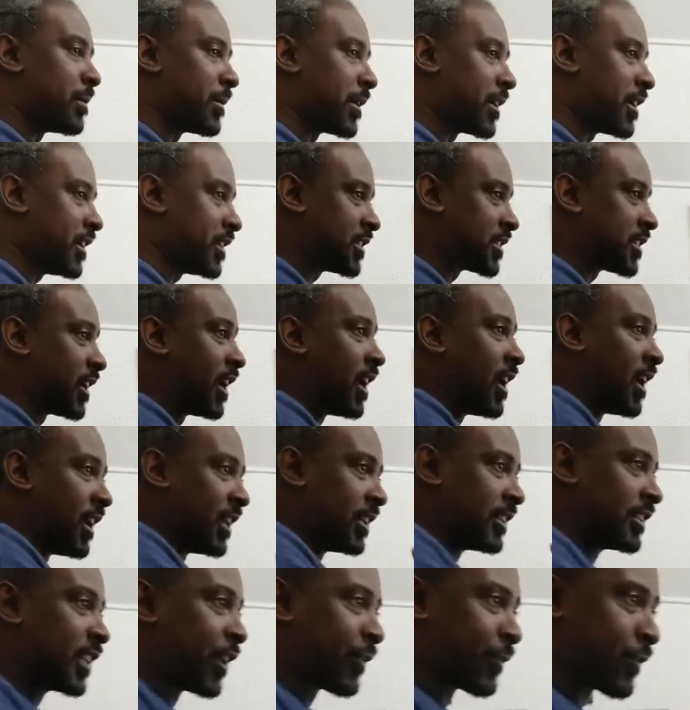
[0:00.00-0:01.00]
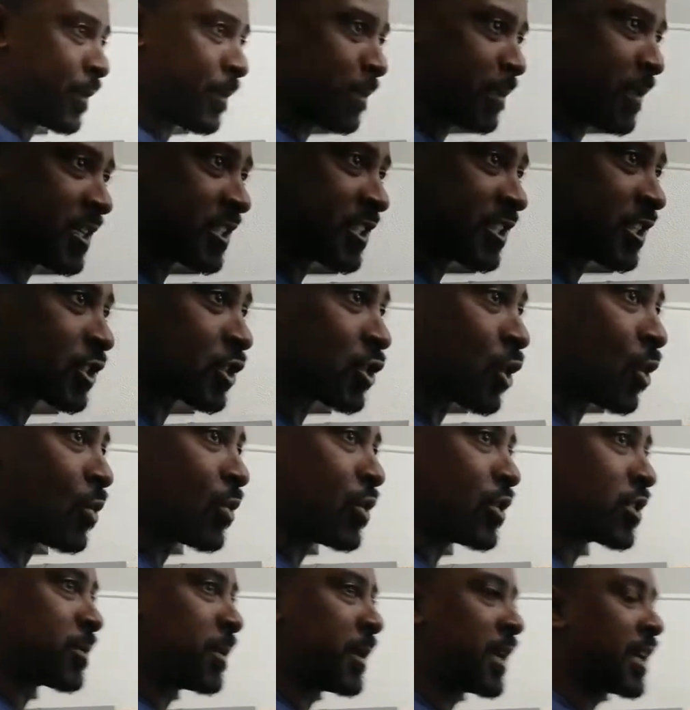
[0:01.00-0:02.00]
to these different business
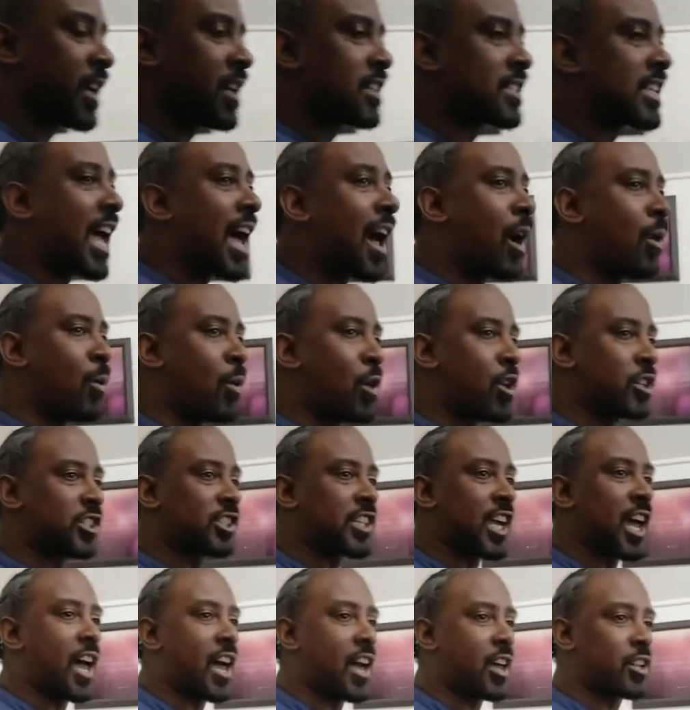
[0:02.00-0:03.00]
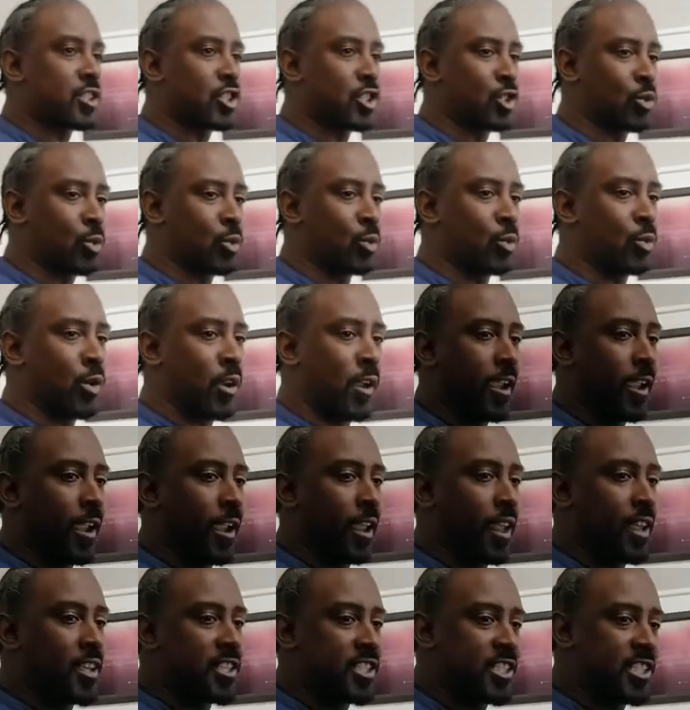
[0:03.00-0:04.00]
owners, because I want y'all to
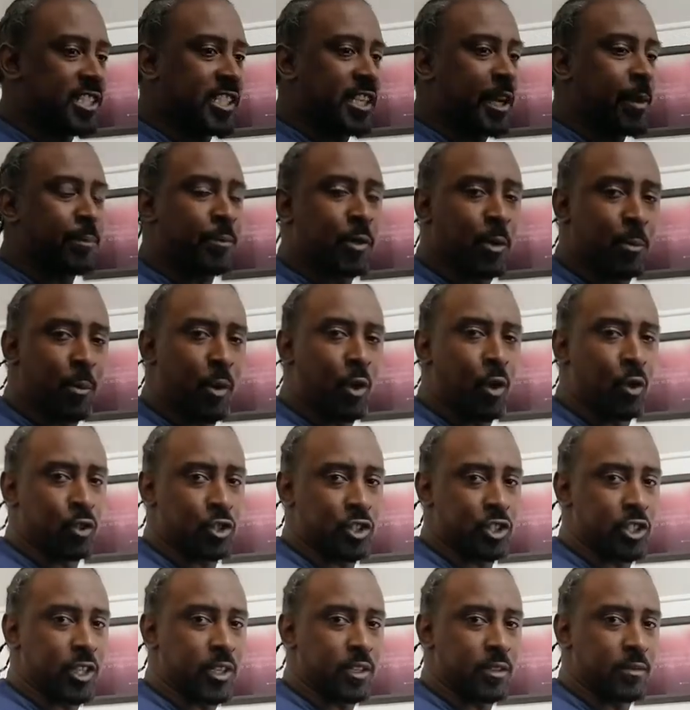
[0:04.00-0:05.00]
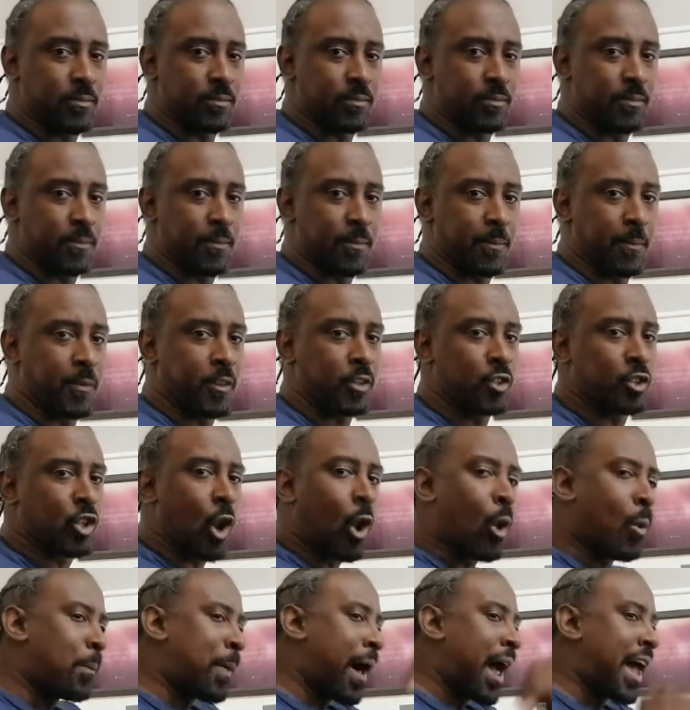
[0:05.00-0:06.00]
skip the bullshit. Right.
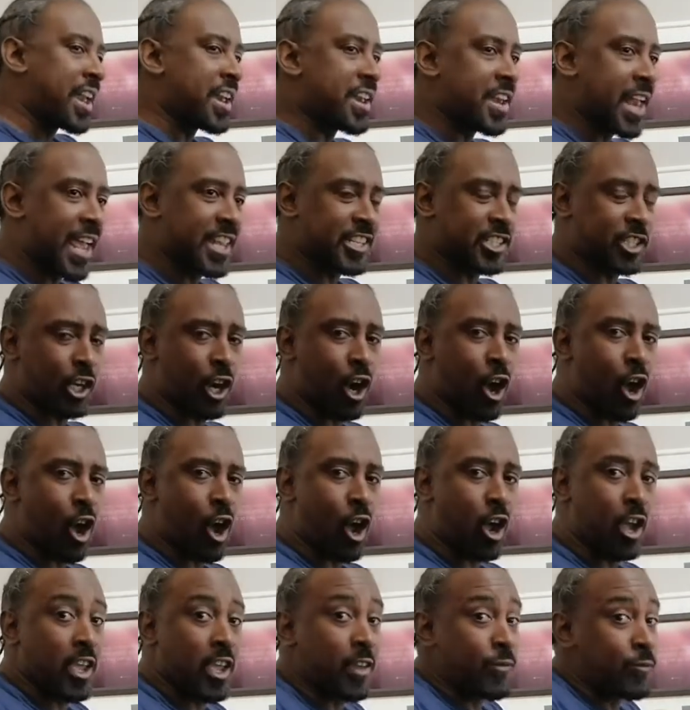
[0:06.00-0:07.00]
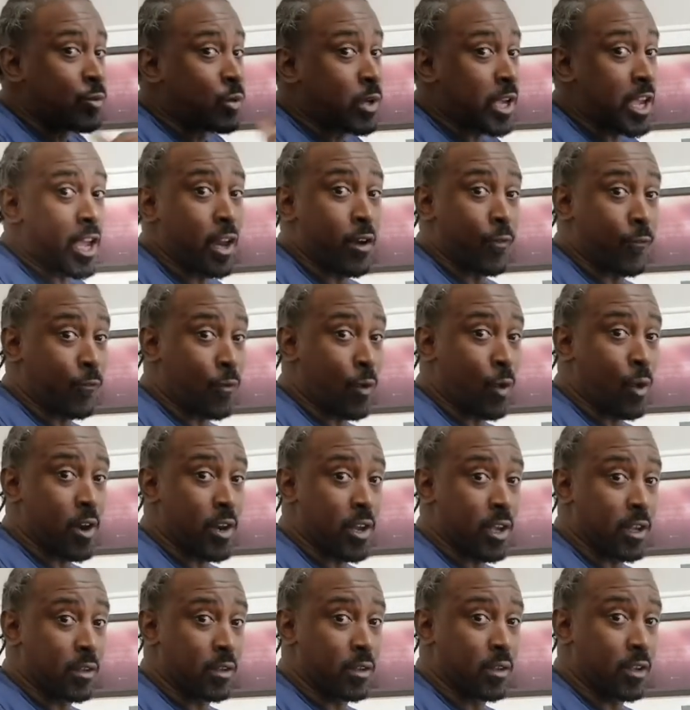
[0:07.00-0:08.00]
Don't buy the nice car if you can't afford
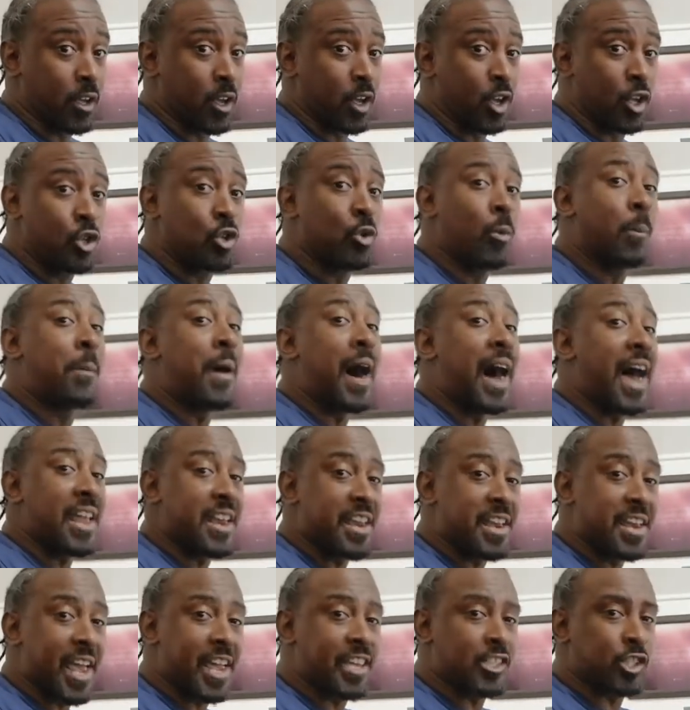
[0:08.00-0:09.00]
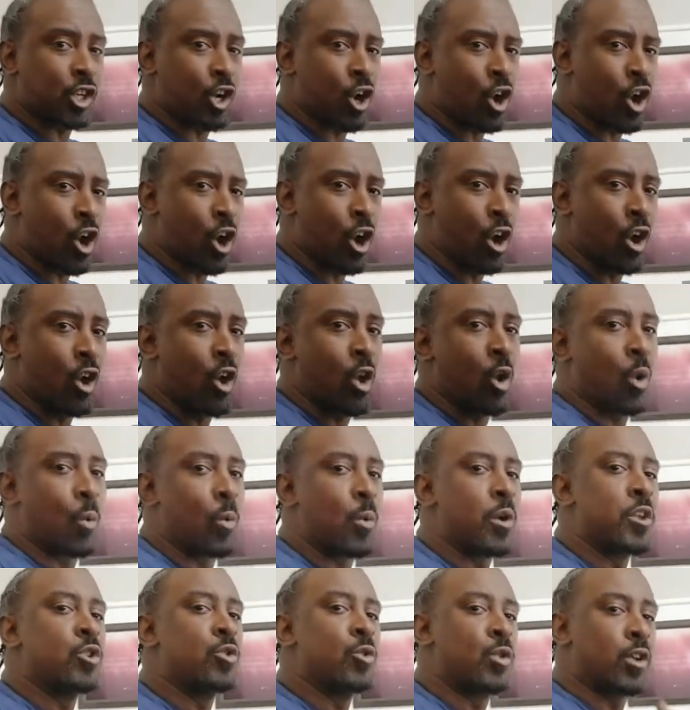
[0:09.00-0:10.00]
it. Right. You buy the nice car
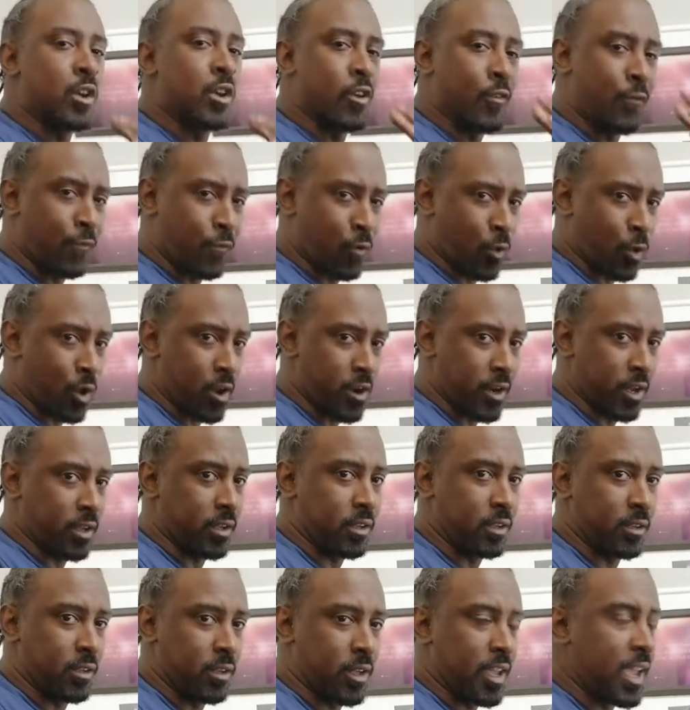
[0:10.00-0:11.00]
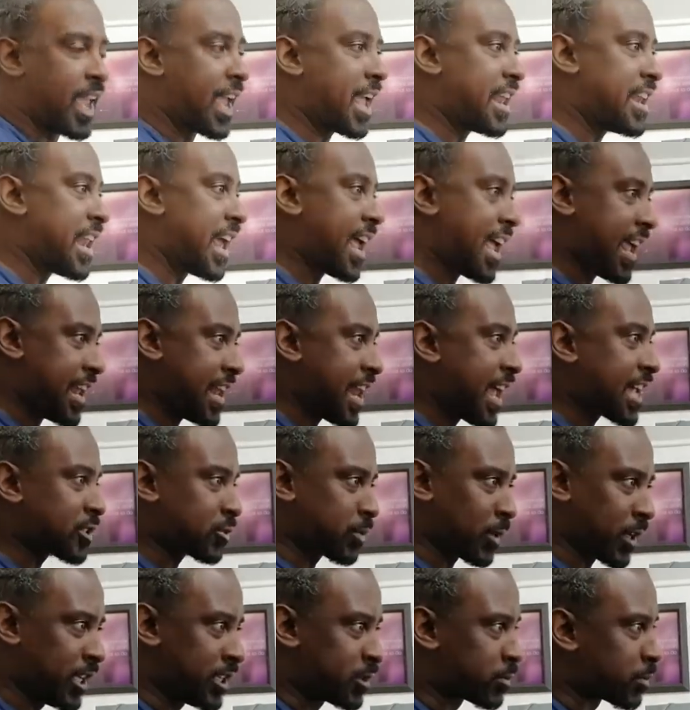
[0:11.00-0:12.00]
when you can afford it. And that's
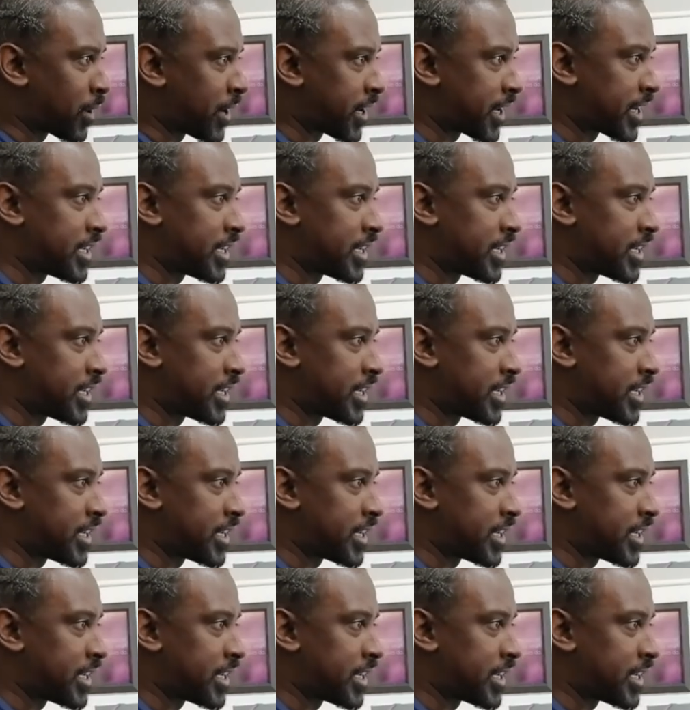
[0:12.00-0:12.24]
what he's breaking.